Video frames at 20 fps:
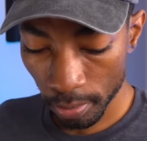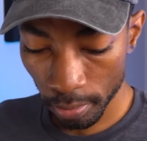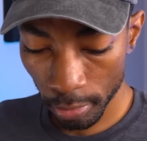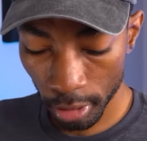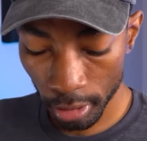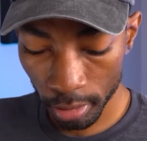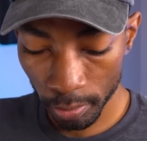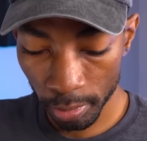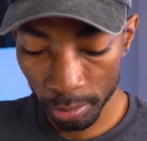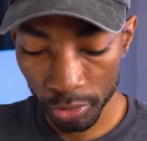
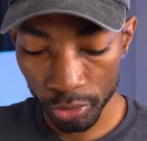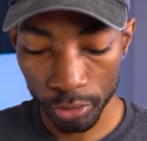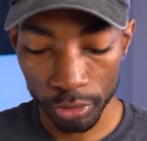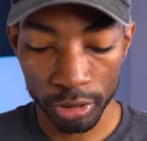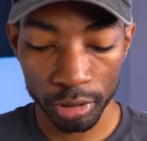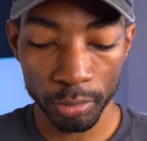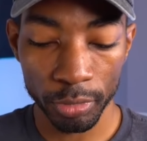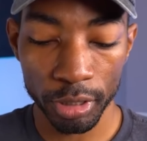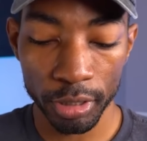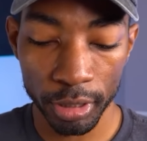I'm sure
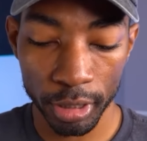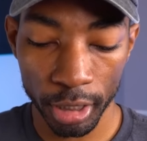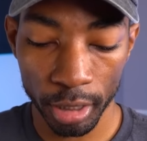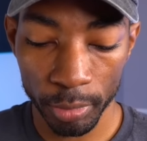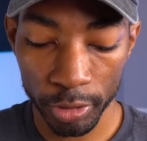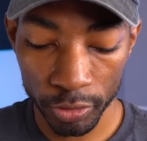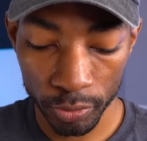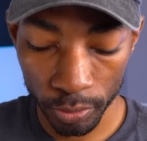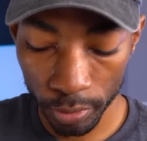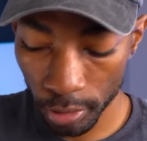someone in the
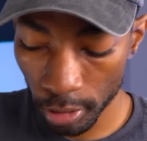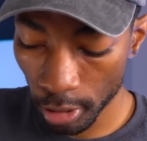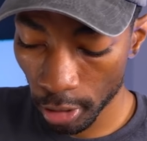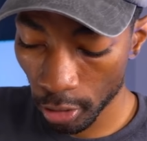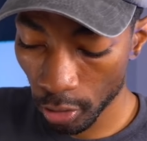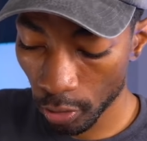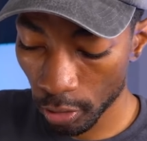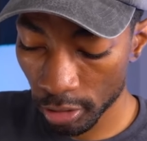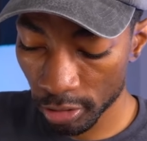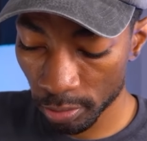comments will
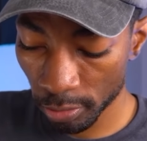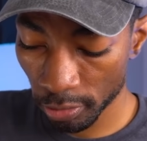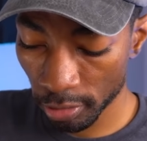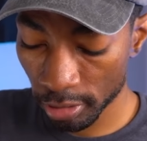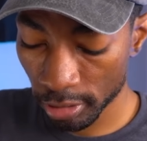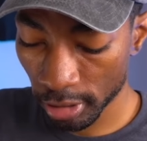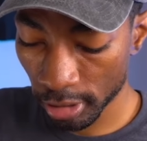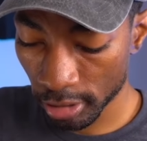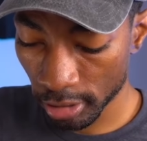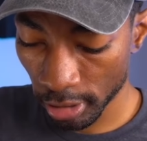know. Is
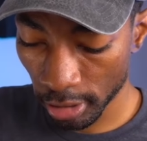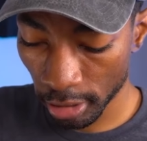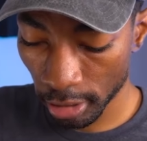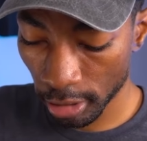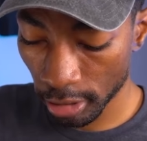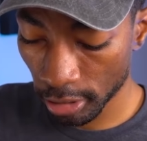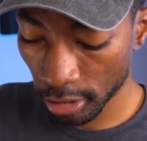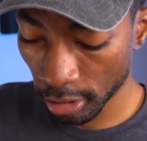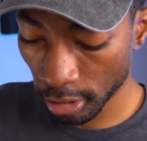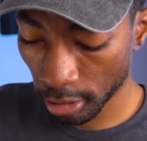Marincess like
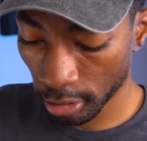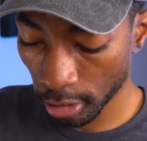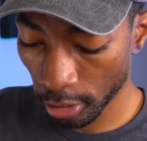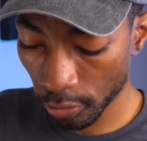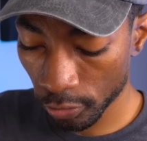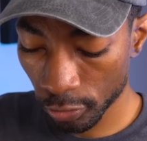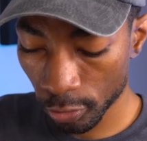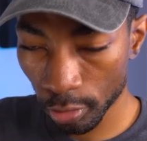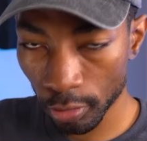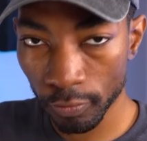anything
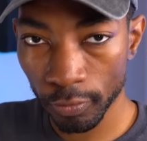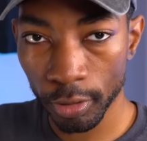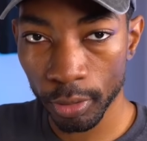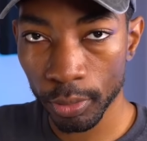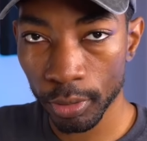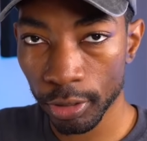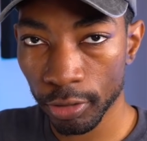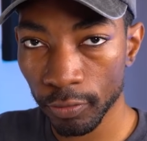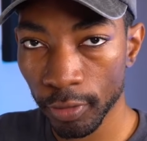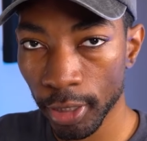close to a
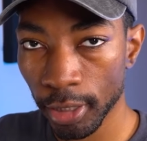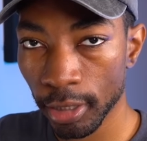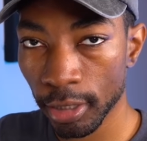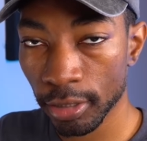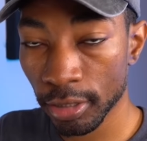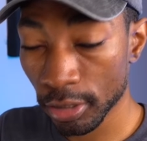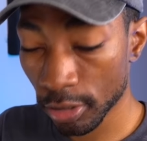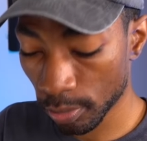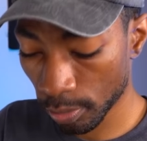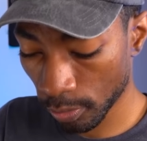rogue threat
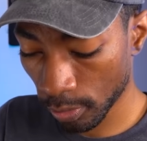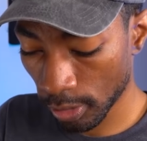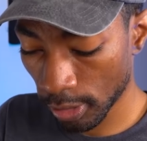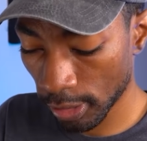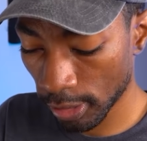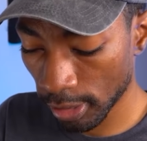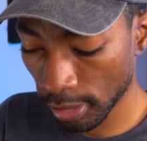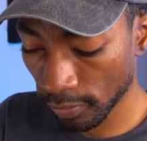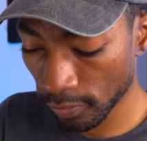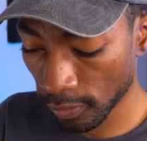at this
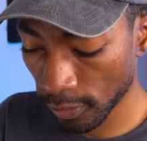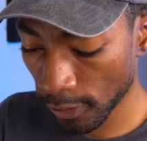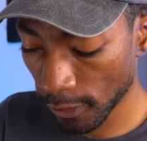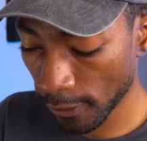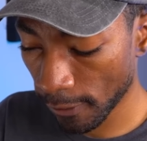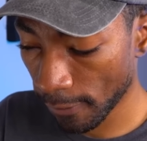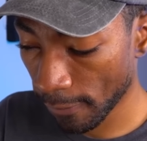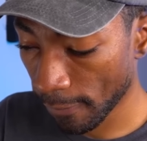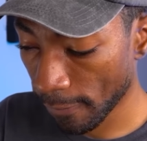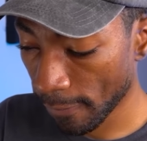point,
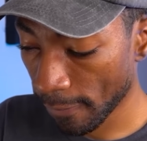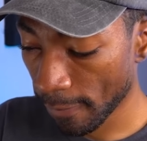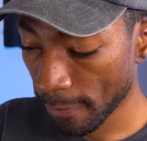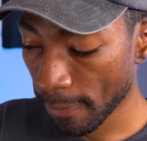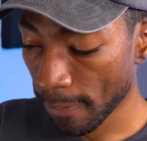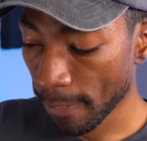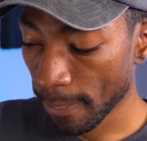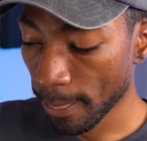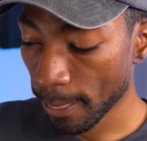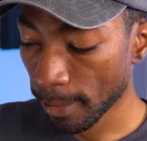given
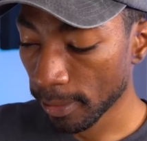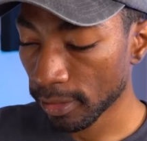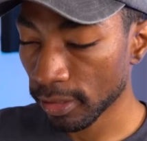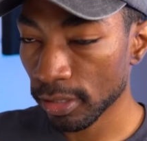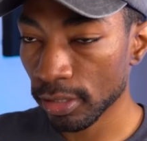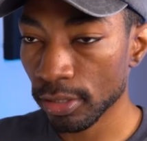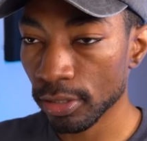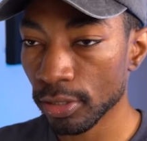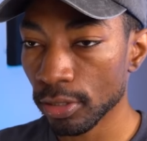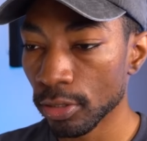
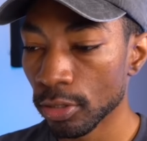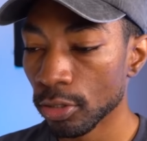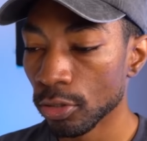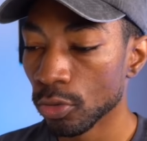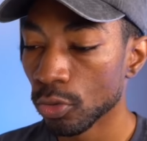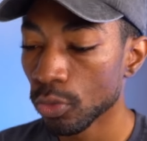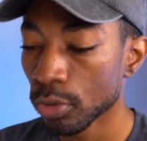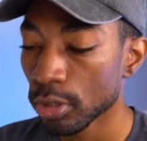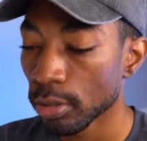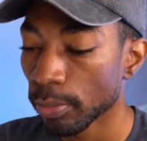these
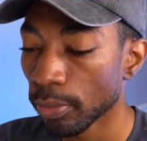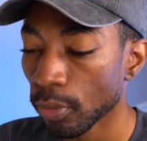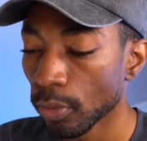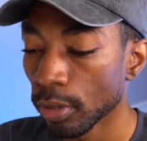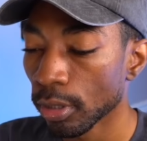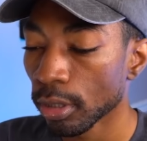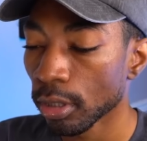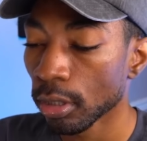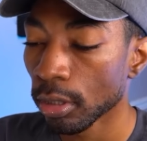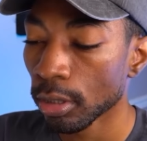new
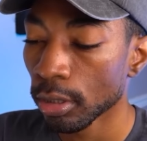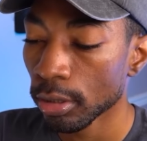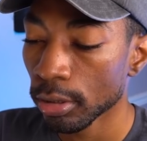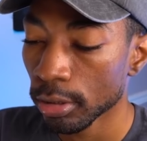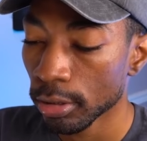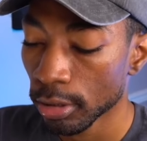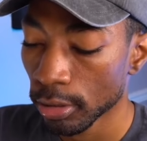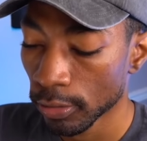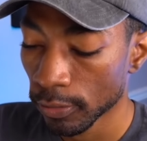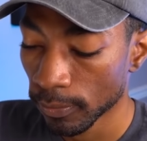support
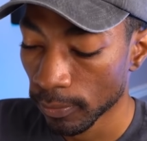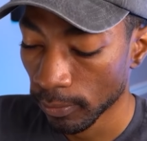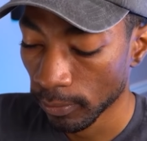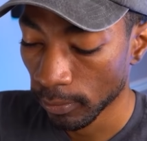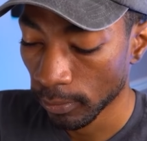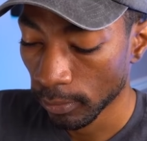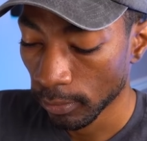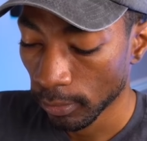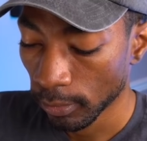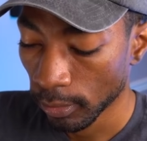cards?
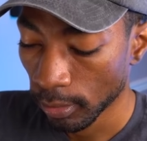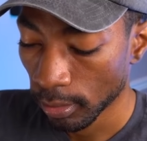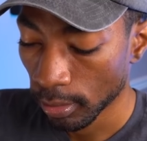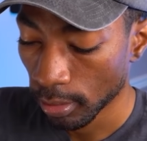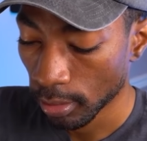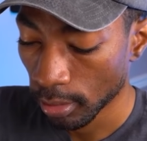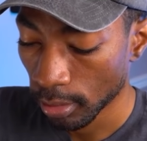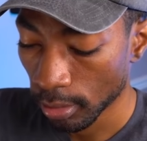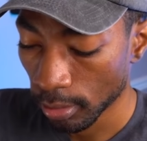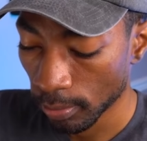
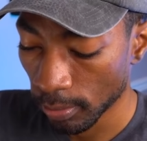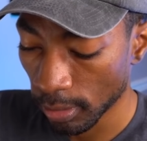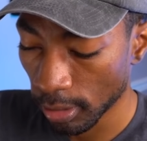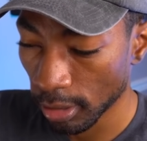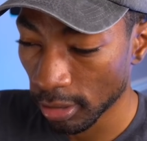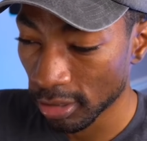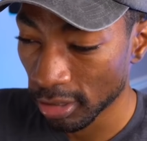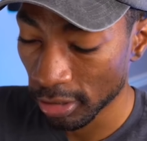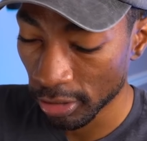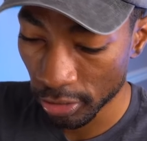
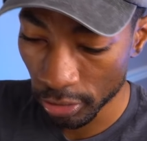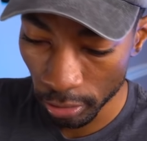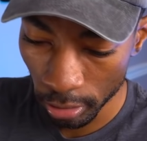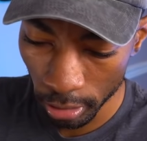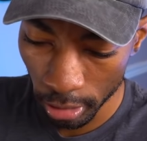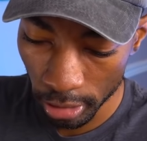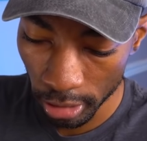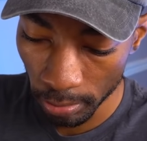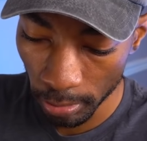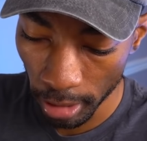Because they
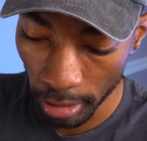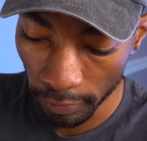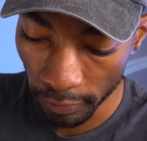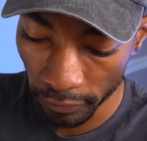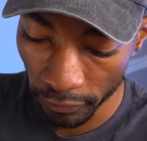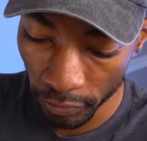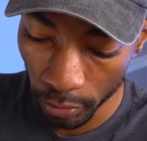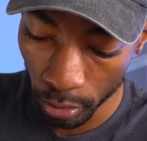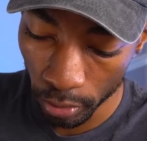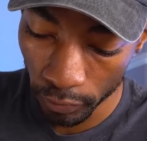certainly seem to have
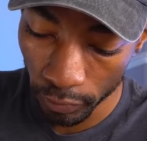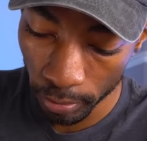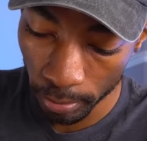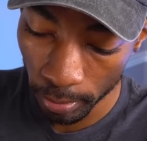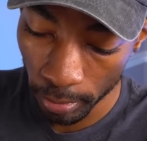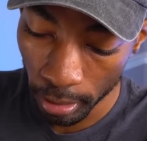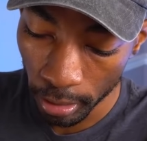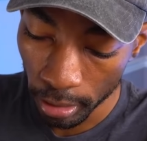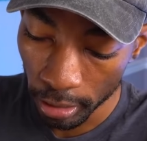a few of them.